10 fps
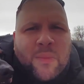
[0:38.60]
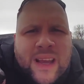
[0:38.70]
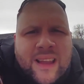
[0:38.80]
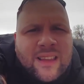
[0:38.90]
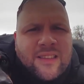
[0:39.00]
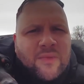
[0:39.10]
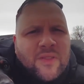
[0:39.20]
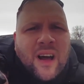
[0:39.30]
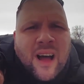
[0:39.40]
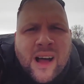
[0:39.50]
Millions
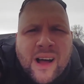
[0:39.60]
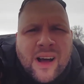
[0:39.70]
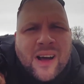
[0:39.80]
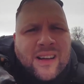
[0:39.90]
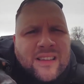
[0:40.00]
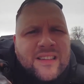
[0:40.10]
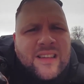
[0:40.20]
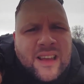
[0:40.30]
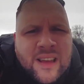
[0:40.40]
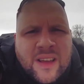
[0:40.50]
of
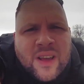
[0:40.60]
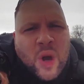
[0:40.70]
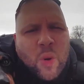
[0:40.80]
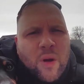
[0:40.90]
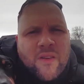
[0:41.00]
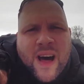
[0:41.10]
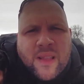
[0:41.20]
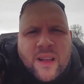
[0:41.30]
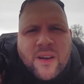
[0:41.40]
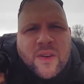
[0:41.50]
dogs
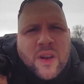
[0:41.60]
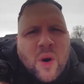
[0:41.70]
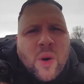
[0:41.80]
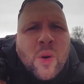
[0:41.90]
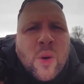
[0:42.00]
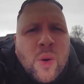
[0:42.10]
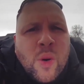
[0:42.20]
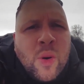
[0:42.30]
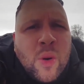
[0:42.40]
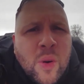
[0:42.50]
without loving
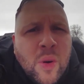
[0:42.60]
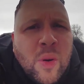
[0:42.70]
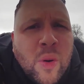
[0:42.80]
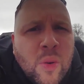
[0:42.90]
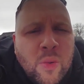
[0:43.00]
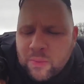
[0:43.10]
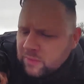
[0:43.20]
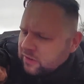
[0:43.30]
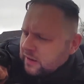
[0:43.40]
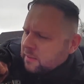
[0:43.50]

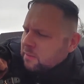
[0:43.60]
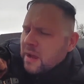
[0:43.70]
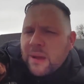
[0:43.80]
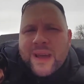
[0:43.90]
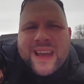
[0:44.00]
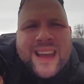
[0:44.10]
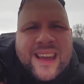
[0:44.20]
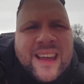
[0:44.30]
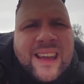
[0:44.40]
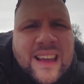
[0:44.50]
homes.
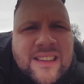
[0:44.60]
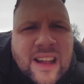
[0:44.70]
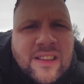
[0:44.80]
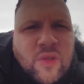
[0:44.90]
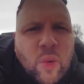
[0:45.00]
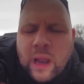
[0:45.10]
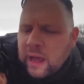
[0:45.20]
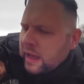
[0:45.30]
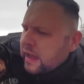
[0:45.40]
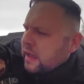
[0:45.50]
Maybe it's not too
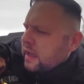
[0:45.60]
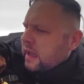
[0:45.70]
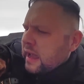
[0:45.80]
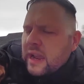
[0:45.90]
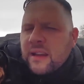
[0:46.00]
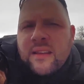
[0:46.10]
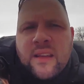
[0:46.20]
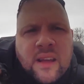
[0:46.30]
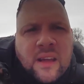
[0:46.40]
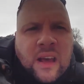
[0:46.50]
late.
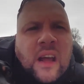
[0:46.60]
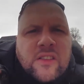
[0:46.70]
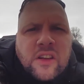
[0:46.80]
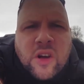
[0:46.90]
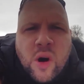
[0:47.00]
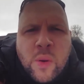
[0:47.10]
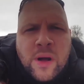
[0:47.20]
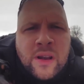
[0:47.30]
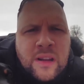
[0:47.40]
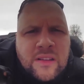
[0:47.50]
So
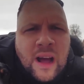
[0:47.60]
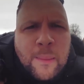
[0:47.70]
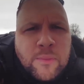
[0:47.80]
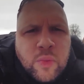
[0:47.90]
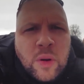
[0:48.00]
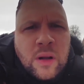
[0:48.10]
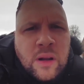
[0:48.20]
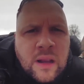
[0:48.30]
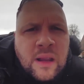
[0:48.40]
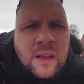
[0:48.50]
go and adopt
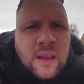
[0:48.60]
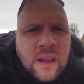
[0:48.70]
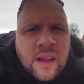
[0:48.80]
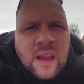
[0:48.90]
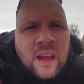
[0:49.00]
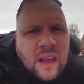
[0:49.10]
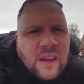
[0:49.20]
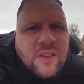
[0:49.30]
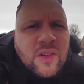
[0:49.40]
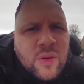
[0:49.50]
one
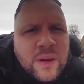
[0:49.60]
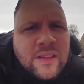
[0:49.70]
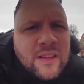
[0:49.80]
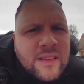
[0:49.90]
and do it